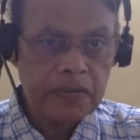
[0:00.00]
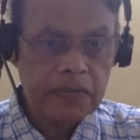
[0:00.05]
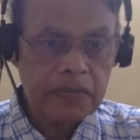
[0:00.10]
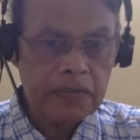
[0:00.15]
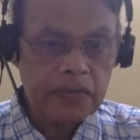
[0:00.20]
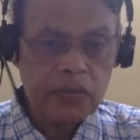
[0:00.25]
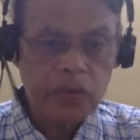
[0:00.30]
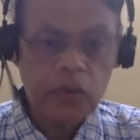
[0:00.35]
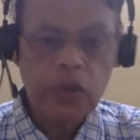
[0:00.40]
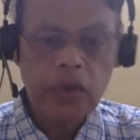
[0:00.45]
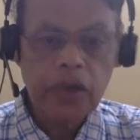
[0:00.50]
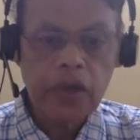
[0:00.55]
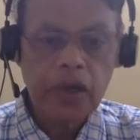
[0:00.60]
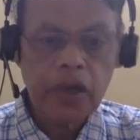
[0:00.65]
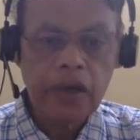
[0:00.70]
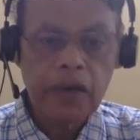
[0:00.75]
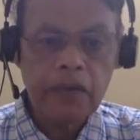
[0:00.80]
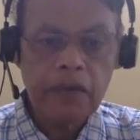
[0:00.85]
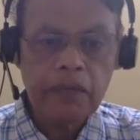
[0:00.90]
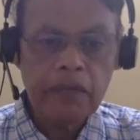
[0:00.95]
Okay.
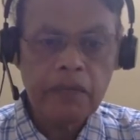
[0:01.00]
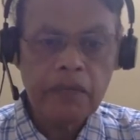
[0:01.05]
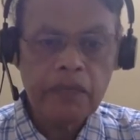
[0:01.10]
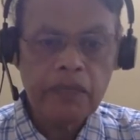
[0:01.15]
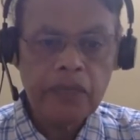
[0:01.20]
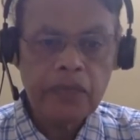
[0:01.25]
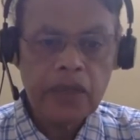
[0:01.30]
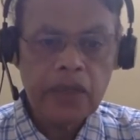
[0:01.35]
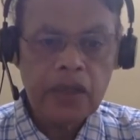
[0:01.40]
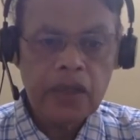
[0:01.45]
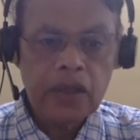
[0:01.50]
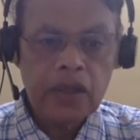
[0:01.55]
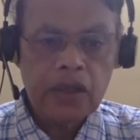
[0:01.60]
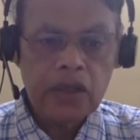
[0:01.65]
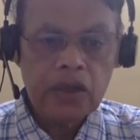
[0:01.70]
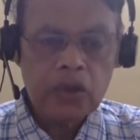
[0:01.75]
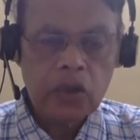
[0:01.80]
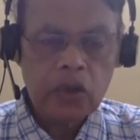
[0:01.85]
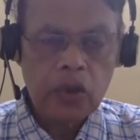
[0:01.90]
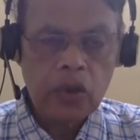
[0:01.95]

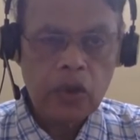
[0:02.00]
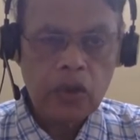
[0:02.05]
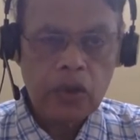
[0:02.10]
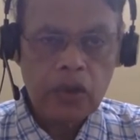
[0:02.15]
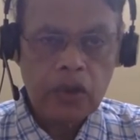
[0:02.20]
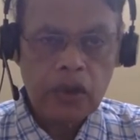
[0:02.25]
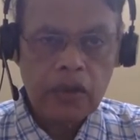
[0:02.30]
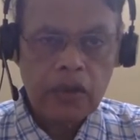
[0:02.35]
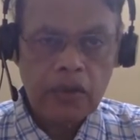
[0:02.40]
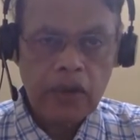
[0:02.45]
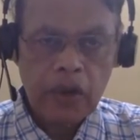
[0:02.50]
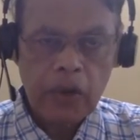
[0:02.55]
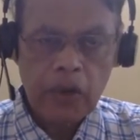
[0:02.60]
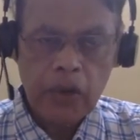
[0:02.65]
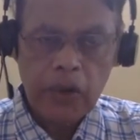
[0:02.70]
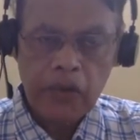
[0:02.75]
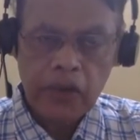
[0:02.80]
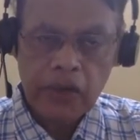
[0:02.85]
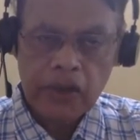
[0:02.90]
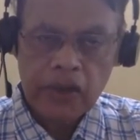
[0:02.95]
So how to
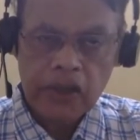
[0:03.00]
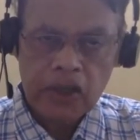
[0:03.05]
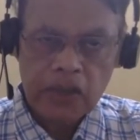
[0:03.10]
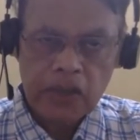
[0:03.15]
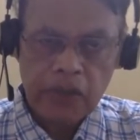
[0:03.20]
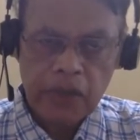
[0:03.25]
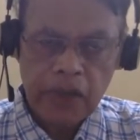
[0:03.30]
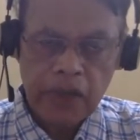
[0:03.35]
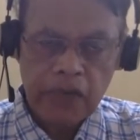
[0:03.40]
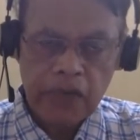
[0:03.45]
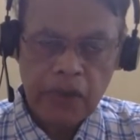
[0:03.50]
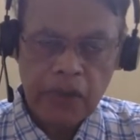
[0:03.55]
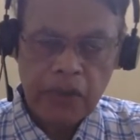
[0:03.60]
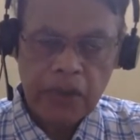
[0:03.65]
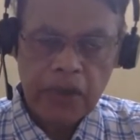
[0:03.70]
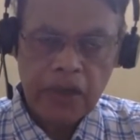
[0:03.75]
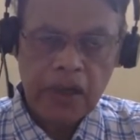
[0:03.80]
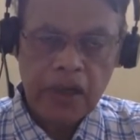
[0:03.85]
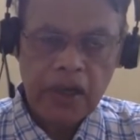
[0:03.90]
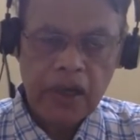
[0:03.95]
differentiate spleen from
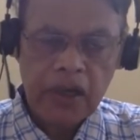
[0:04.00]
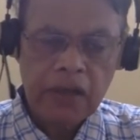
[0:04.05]
kidney?